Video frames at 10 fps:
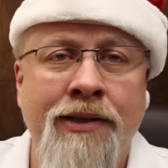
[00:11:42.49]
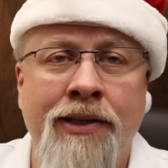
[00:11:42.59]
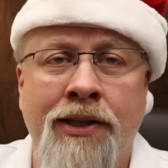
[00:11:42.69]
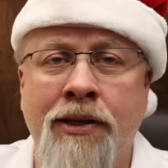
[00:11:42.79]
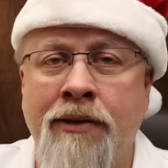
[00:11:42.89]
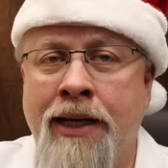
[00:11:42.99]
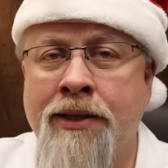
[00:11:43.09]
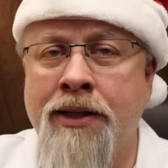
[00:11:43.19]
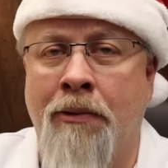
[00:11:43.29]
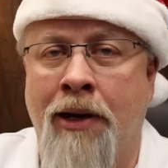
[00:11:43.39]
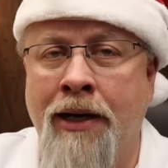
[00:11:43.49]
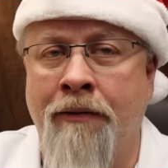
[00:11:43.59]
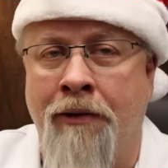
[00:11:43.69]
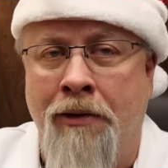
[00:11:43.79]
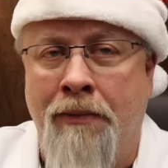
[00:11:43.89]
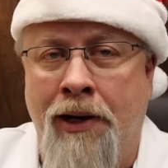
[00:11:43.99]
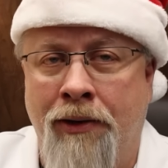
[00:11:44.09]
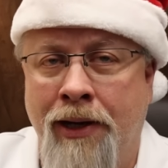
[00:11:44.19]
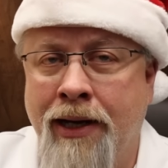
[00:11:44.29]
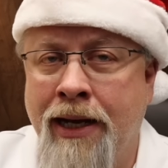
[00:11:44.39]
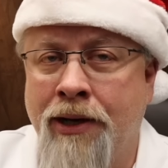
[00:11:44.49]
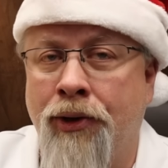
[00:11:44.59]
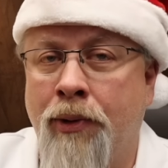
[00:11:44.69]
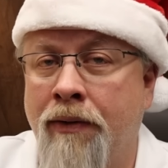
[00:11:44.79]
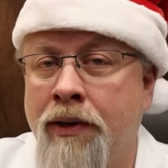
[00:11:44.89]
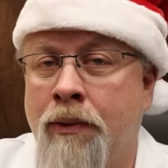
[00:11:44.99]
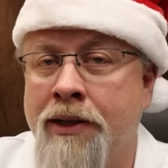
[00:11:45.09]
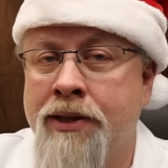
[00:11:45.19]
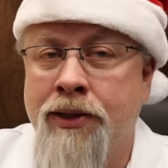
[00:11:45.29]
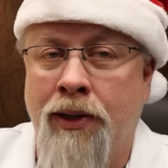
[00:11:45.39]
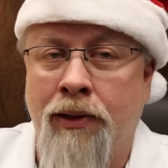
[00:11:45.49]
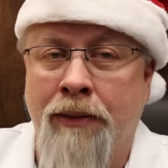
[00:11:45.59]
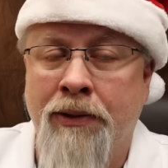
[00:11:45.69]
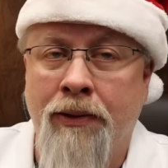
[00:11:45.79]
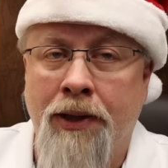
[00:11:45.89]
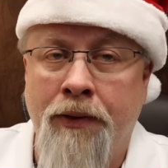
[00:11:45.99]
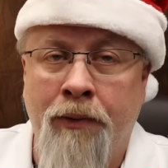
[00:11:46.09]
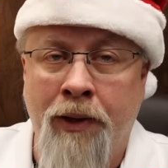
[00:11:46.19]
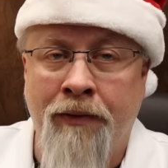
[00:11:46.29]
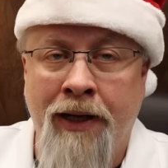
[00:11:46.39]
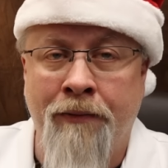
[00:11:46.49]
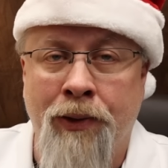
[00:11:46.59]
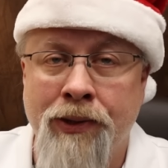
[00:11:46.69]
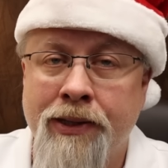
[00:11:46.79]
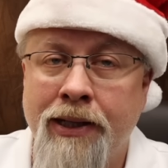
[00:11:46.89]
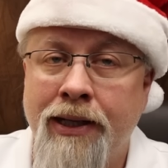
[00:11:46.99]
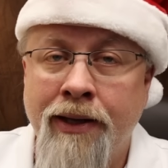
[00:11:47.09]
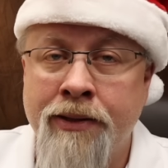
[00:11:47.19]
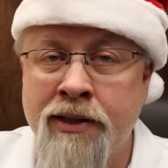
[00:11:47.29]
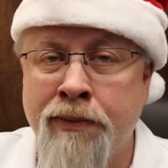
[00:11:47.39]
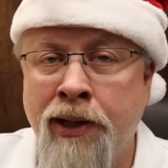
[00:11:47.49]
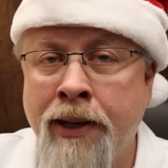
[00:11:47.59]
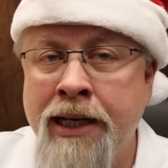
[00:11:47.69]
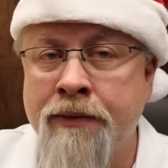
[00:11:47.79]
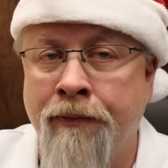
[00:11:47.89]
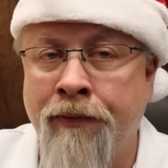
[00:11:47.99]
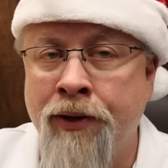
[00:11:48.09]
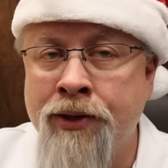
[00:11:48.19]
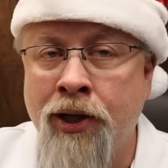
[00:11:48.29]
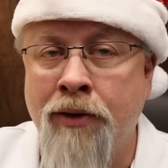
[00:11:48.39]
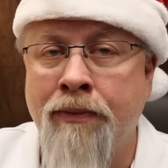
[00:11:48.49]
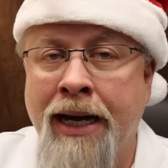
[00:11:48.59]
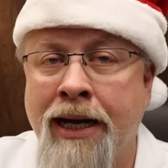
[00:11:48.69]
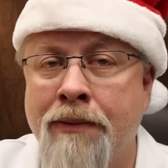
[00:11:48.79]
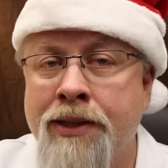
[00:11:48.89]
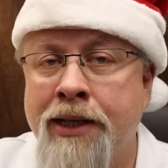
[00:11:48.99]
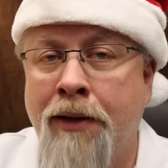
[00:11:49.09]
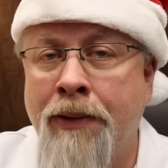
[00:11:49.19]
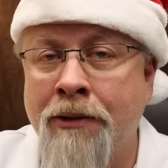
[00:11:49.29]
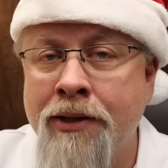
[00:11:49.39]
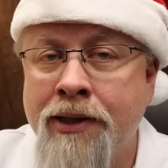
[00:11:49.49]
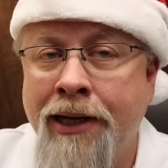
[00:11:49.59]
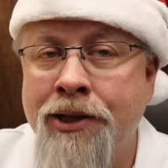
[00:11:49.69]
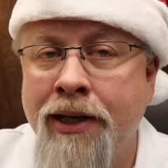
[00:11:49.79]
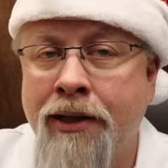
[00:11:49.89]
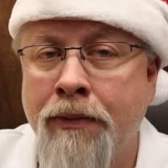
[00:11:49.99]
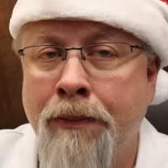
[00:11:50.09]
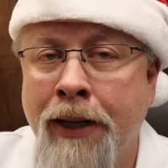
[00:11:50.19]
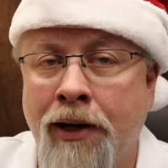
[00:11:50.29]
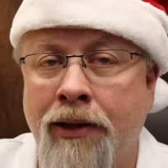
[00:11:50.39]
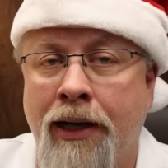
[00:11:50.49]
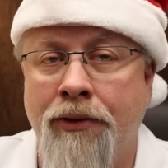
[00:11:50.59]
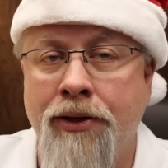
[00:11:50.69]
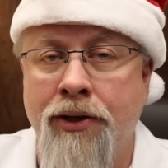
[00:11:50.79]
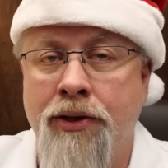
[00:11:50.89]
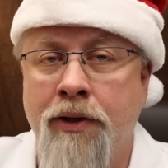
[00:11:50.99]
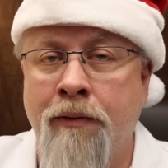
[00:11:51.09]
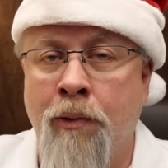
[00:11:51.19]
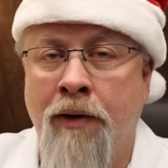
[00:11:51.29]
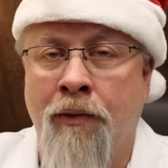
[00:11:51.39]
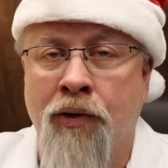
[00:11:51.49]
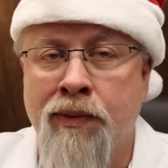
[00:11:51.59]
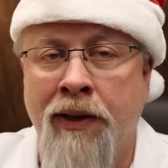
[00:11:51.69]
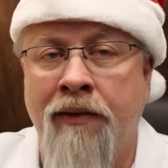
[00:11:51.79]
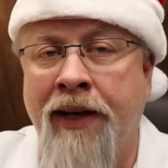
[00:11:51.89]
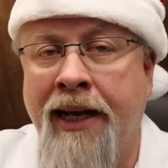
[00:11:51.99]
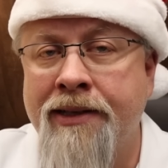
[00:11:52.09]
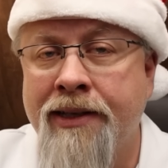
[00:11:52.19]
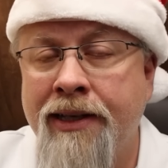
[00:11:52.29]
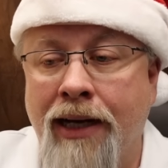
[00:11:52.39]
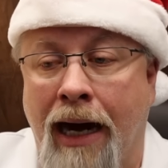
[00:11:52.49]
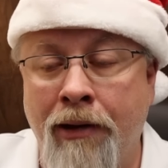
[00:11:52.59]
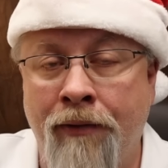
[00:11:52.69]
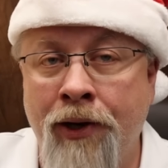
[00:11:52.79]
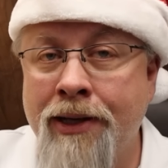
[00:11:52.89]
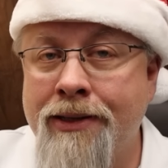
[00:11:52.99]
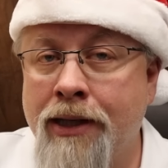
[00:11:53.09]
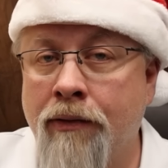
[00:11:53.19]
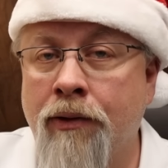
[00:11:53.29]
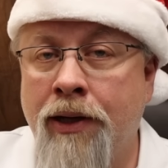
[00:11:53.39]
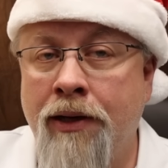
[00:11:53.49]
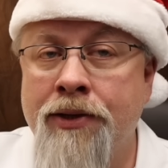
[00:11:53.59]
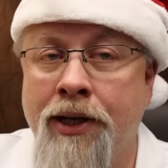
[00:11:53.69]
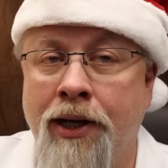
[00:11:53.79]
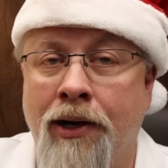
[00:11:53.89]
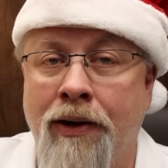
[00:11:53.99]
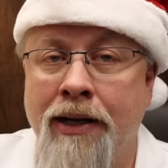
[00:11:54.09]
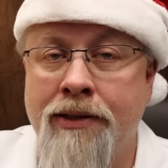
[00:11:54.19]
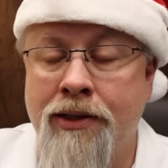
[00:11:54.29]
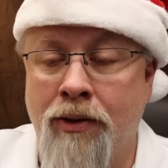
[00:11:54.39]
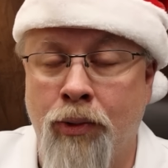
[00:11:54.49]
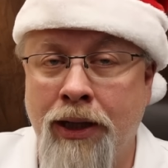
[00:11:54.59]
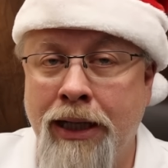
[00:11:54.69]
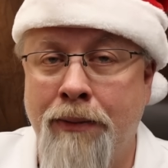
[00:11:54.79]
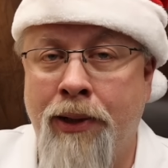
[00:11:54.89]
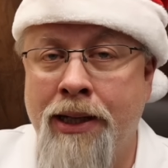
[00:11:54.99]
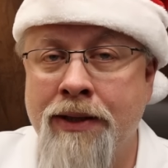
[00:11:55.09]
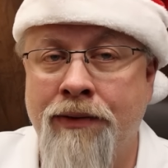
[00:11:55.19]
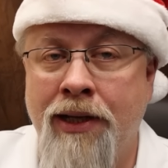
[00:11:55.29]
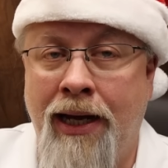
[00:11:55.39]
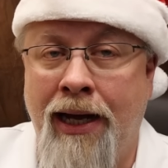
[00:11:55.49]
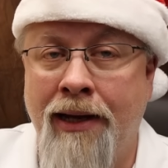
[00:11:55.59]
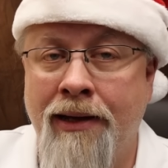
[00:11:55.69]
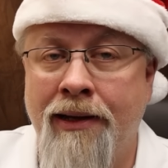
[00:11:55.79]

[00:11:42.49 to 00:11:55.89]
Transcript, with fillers: This is the 2000 watt inverter model that can handle 1200 watts of solar up to 145 volts this is Bluetti's first home backup style power station that could be parallel to do 240 volt split phase. I reviewed it several years ago and it's still really impressive today.